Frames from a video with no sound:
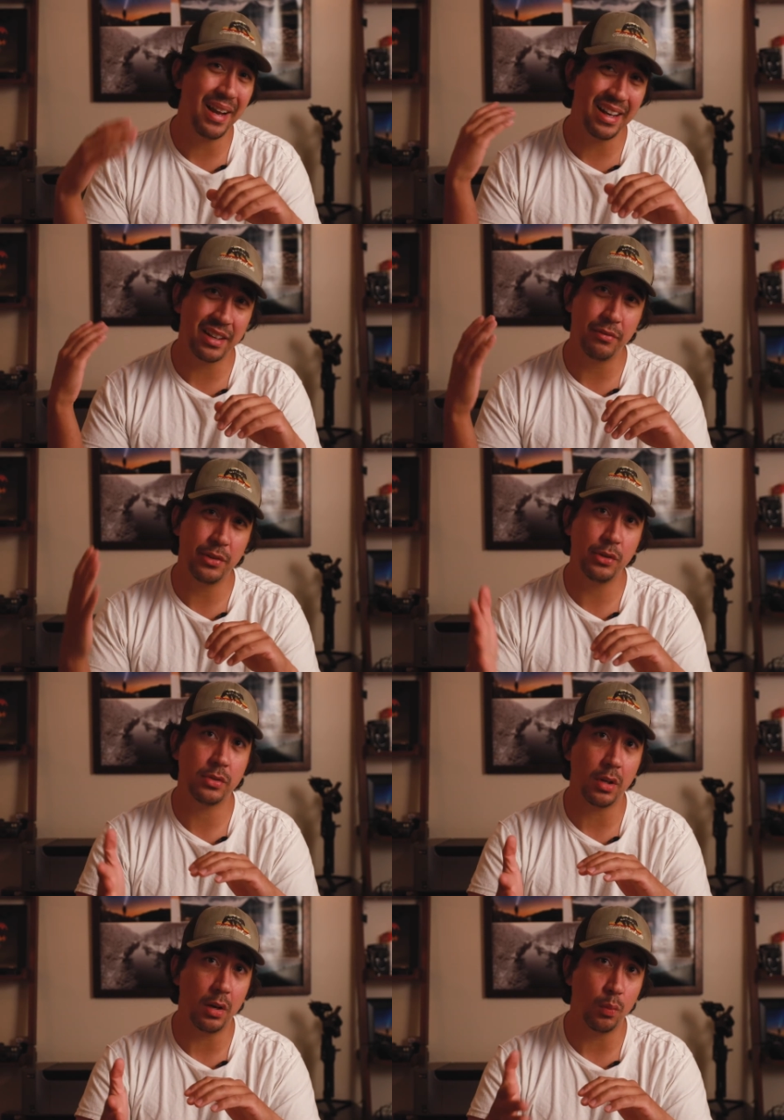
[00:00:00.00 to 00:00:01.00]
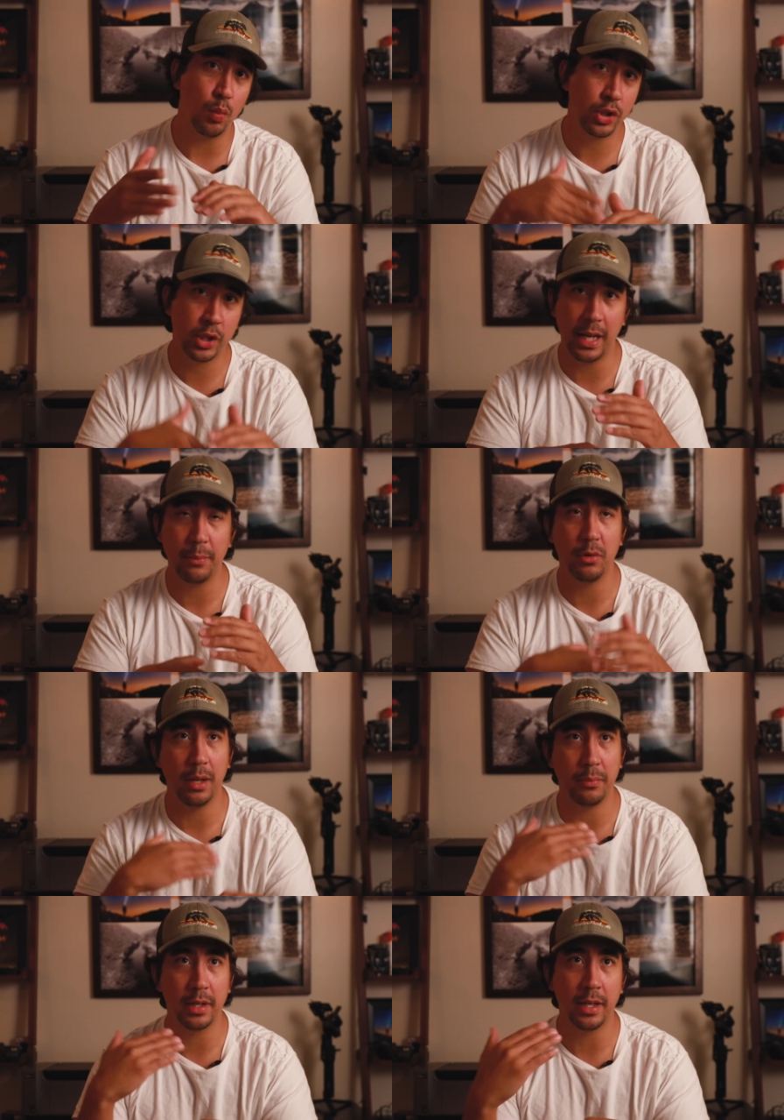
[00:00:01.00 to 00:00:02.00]
kind of confused on which camera
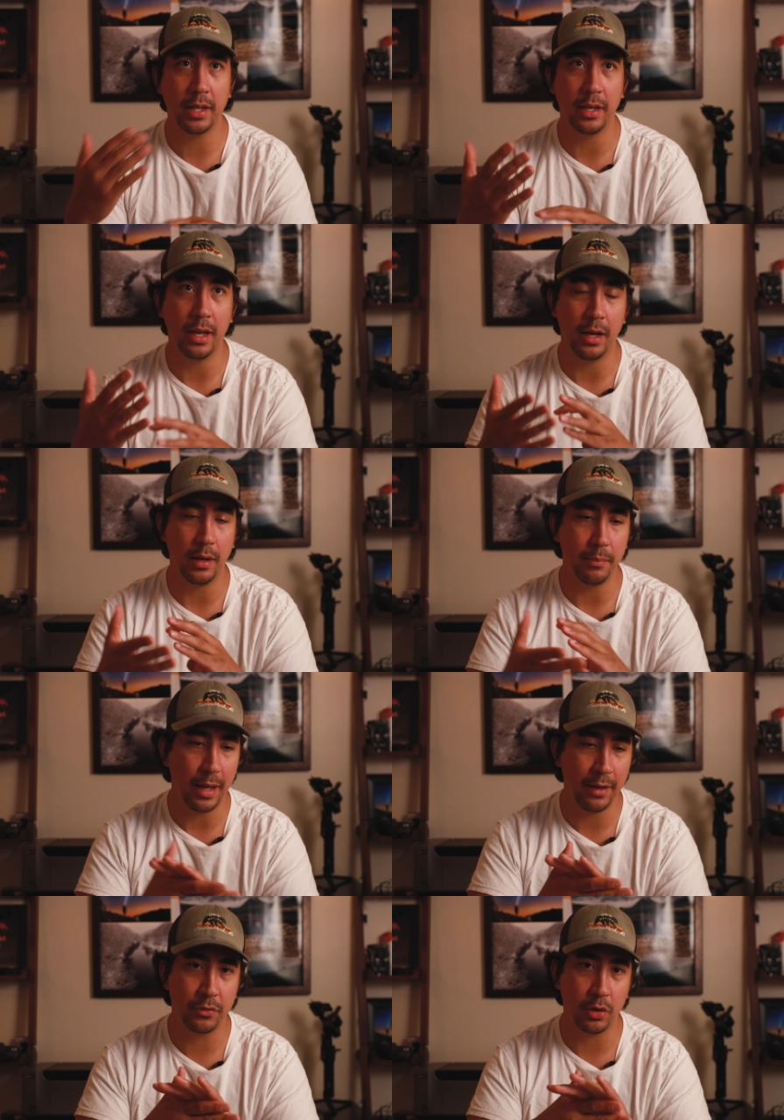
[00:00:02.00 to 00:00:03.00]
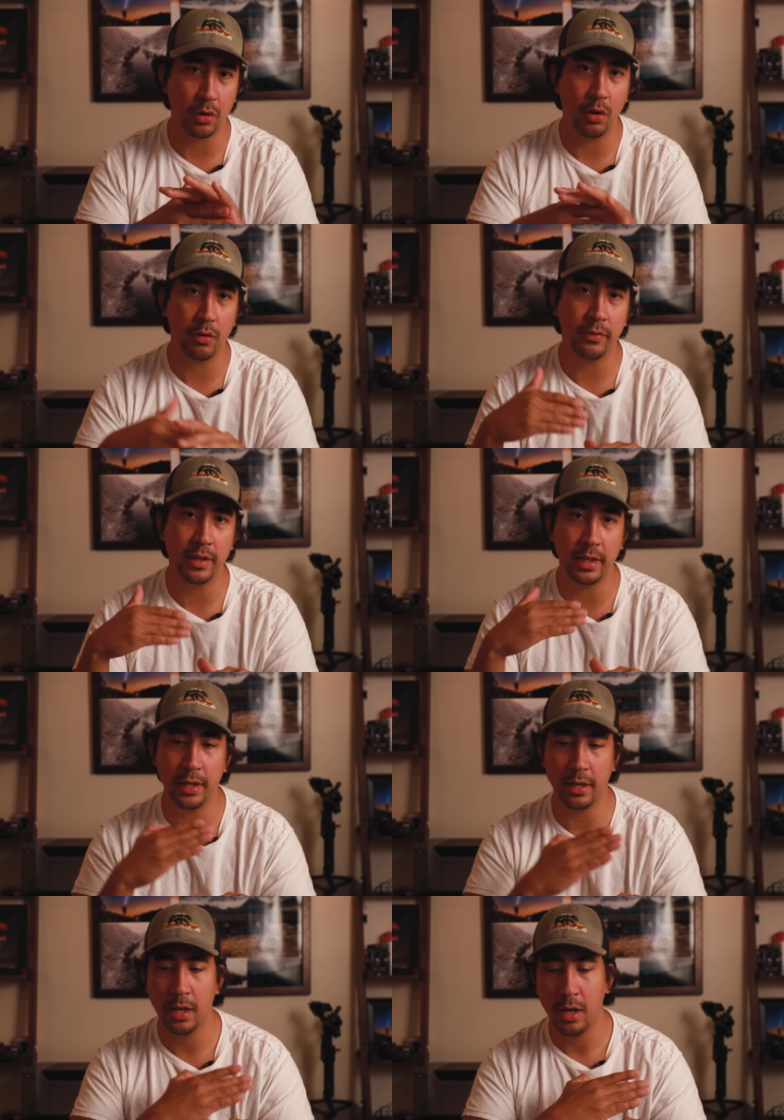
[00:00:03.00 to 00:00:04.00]
I'm going to get after all of
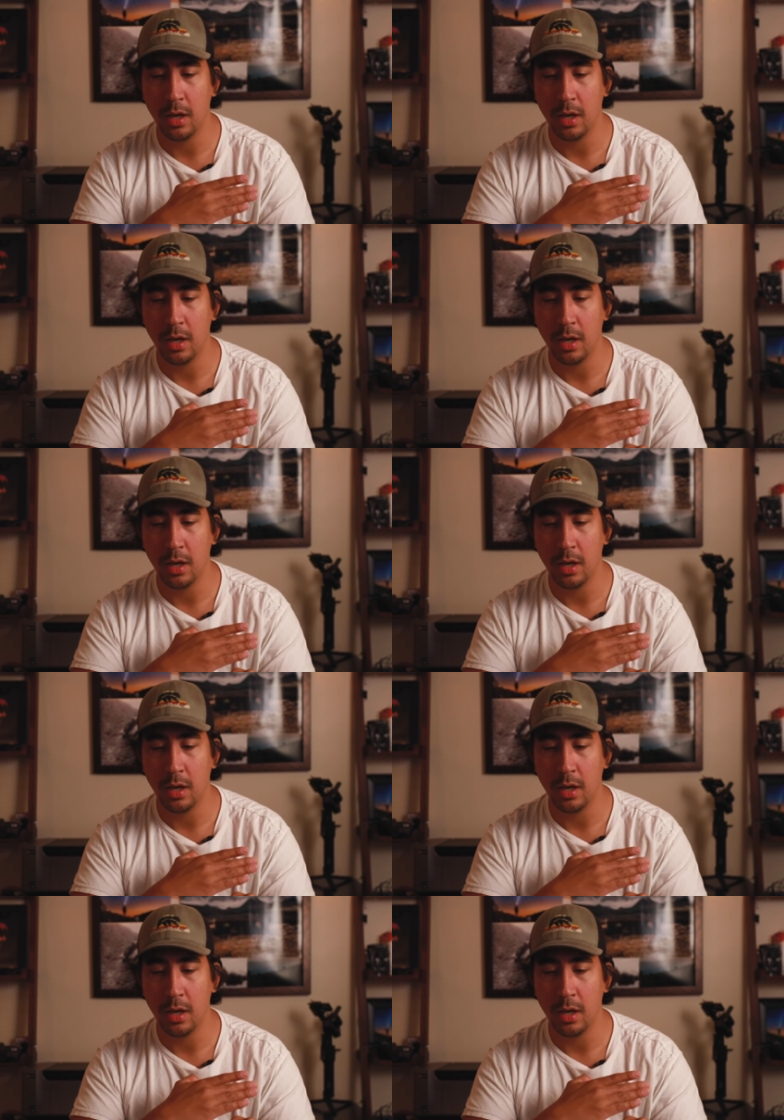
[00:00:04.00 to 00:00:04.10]
the